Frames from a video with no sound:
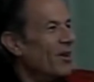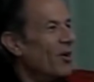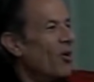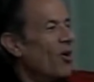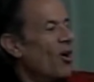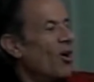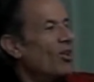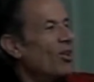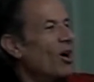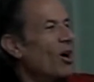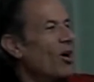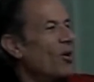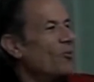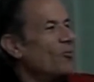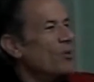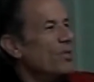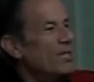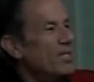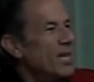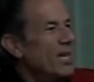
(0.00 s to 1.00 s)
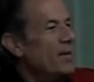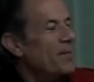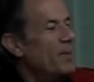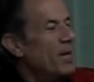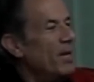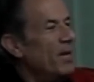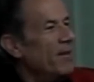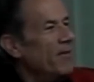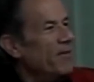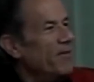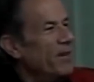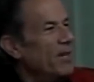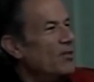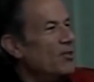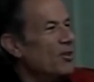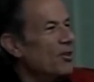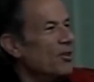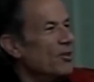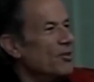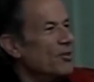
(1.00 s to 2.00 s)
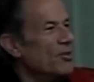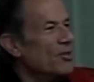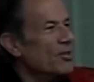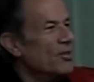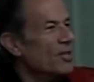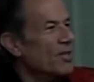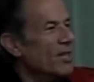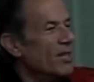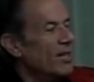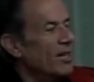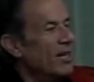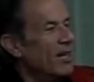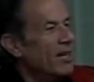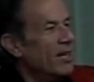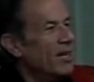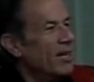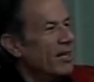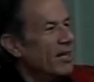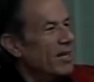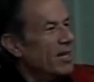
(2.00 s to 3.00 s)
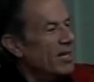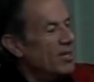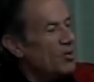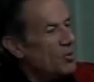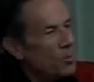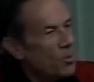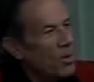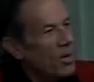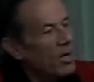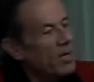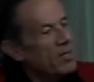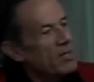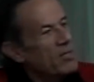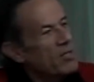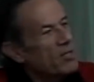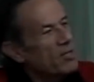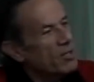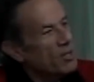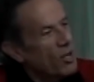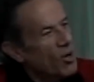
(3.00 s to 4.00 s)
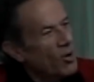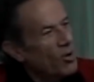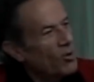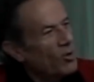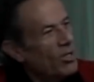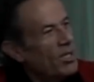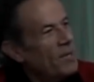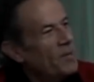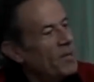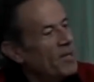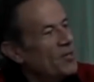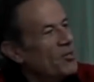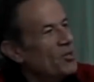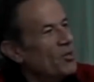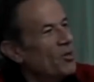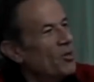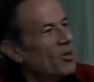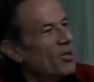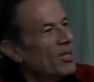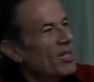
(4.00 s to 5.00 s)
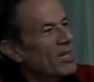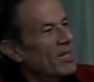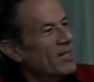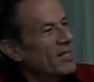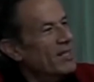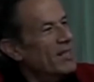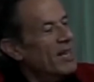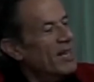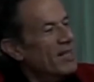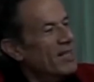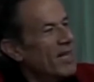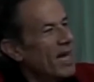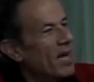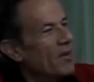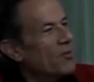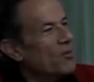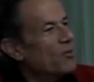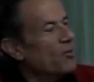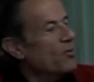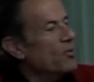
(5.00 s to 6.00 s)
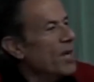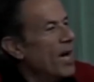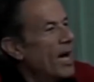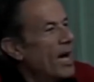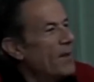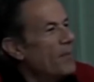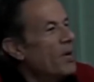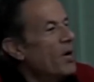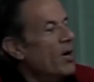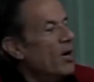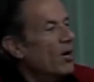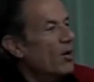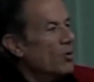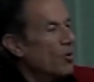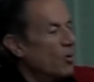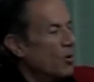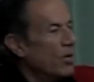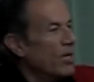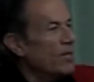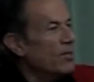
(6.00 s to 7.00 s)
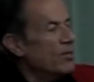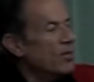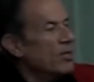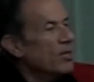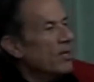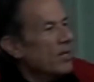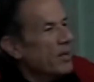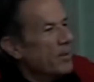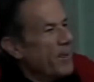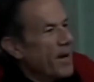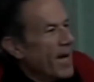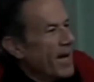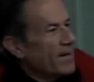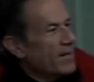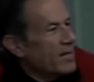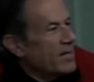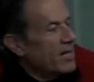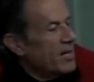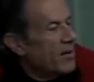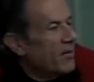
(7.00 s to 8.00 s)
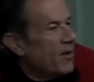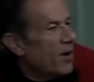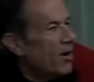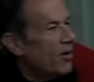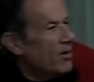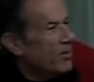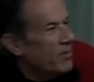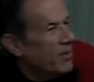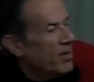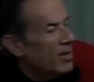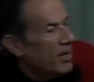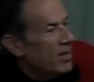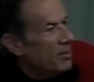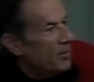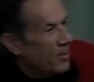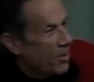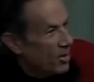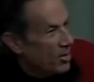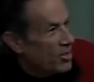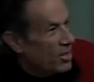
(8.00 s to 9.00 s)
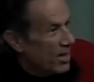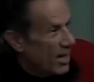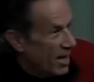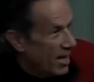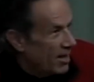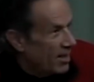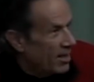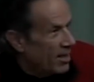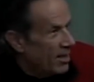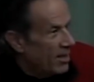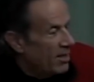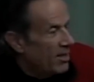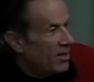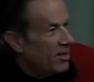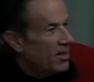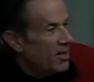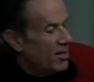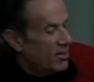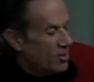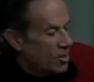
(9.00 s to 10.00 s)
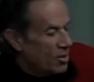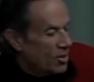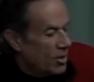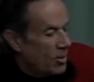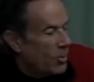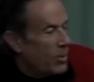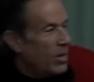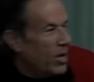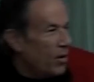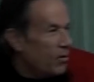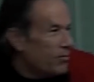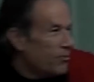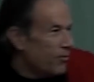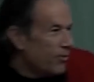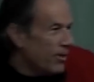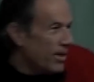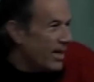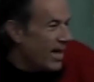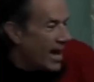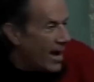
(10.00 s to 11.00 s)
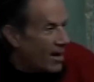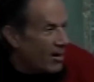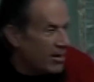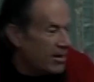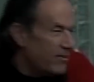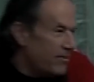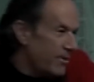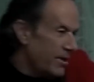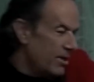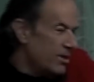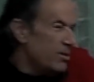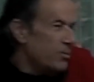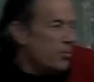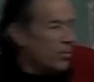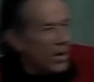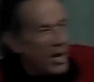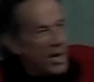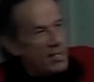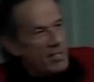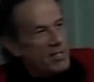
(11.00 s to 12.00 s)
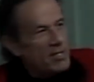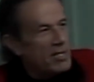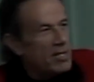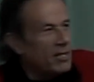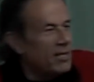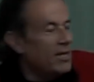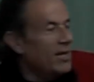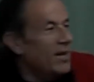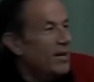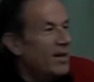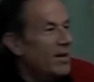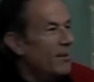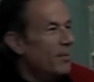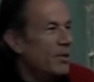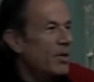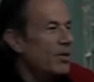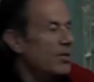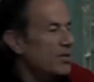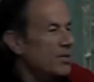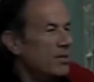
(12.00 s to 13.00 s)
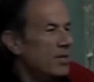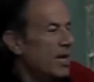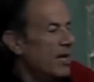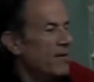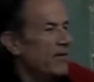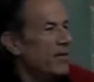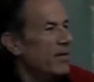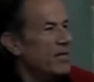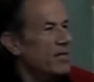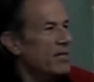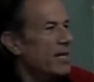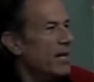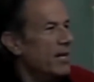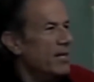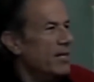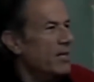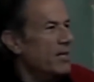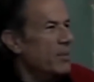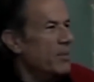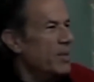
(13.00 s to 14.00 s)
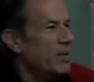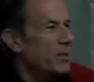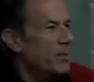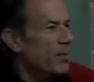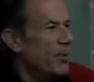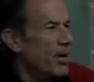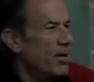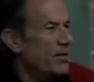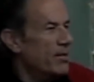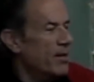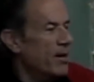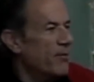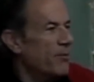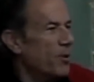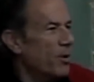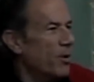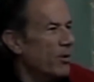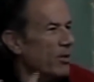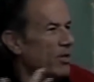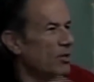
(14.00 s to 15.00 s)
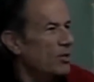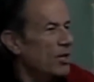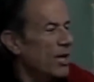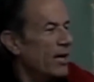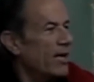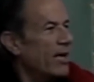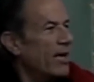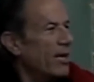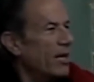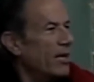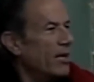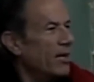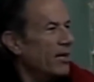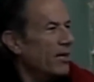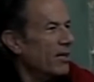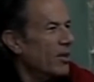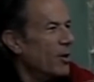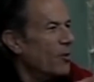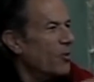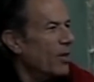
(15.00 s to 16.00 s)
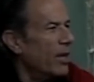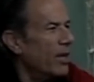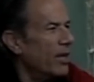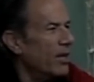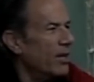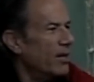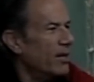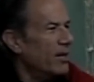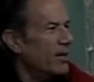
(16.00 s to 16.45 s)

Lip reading: All our redeeming features, each one slowly but surely, down through time, according to the capacity of our impartiality, so that we don't freak out and feel depressed, and because none of it is anything to be depressed of. We're only checking clothing.